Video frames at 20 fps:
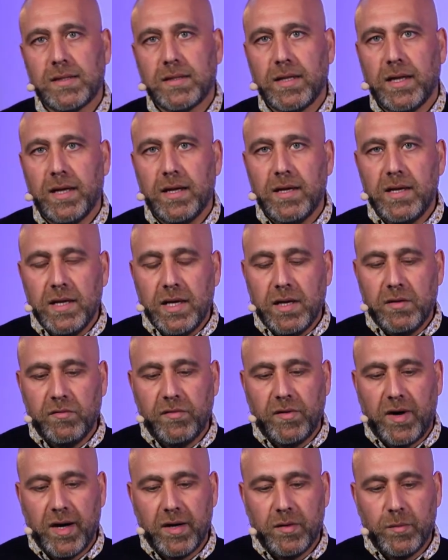the
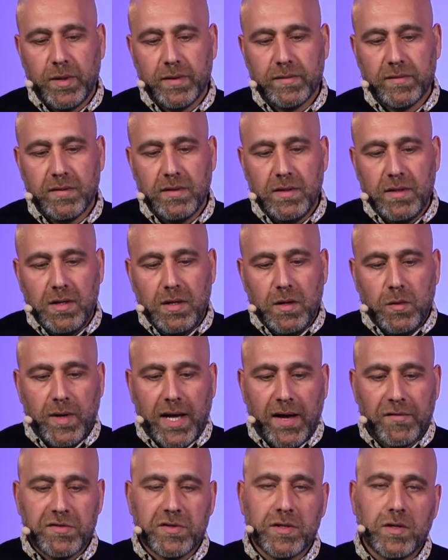environment. We
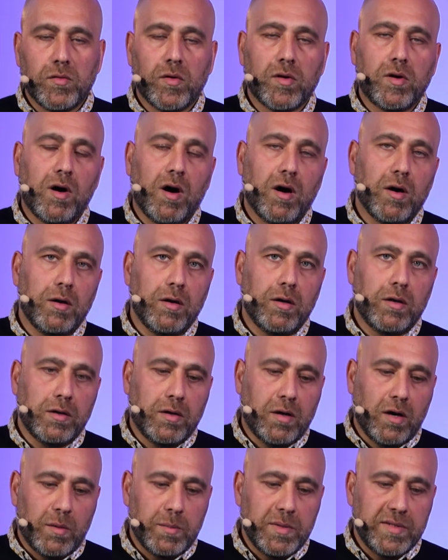have zero
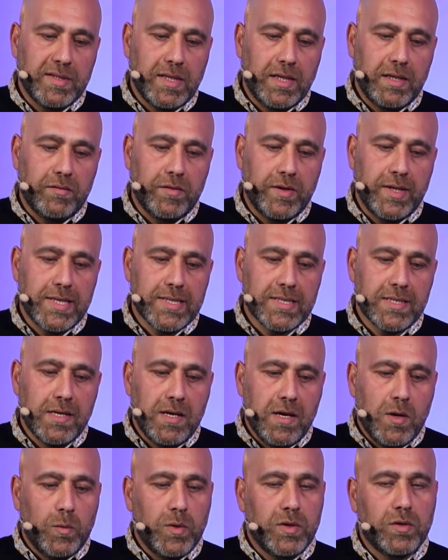carbon deliveries.
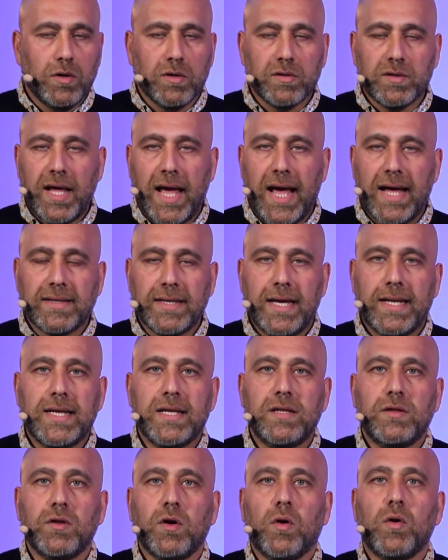We don't add any
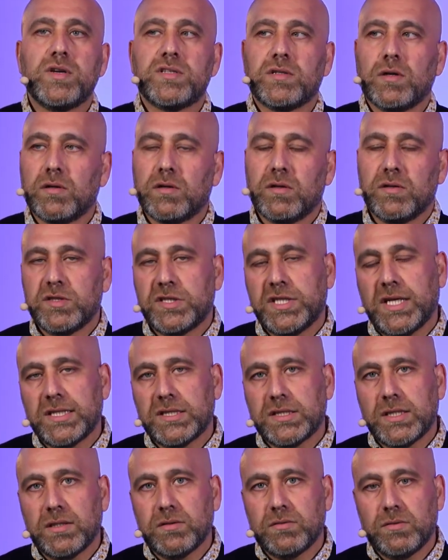noise or
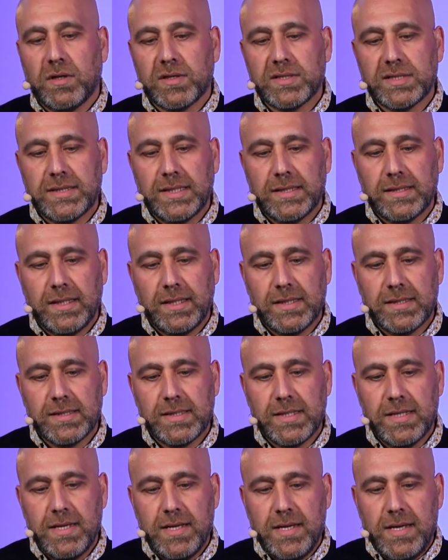congestion to our
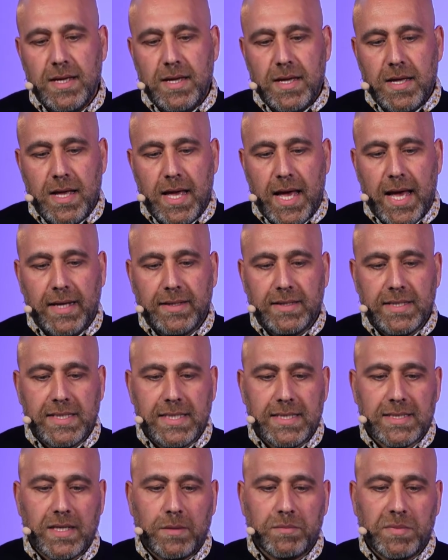cities. And this
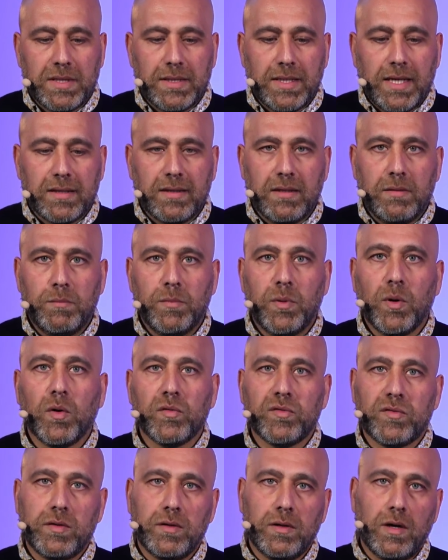is something that
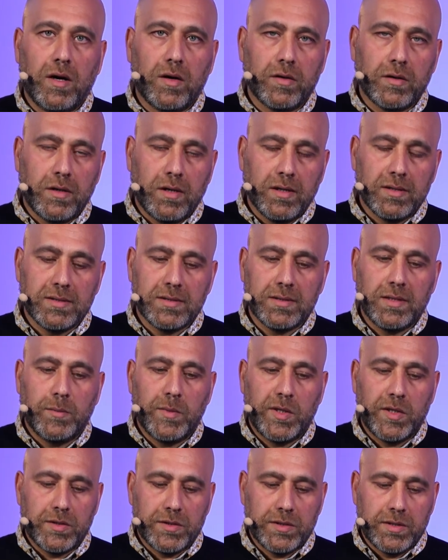both our
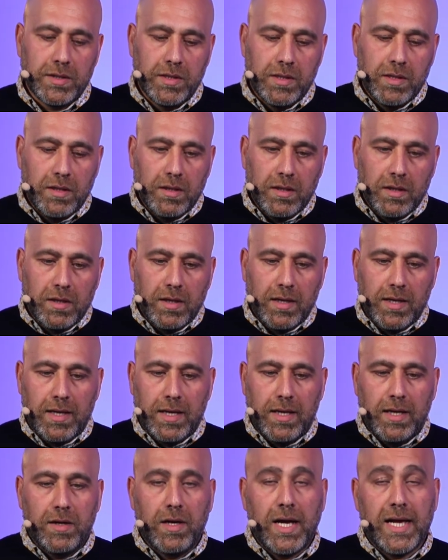customers,
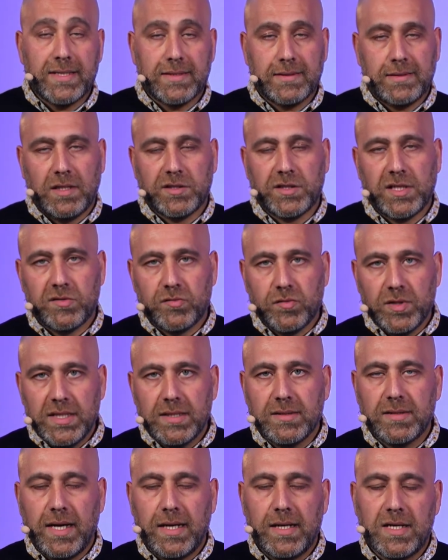as such as
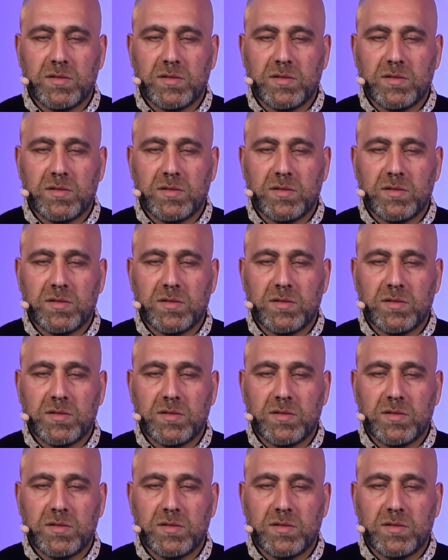retailers,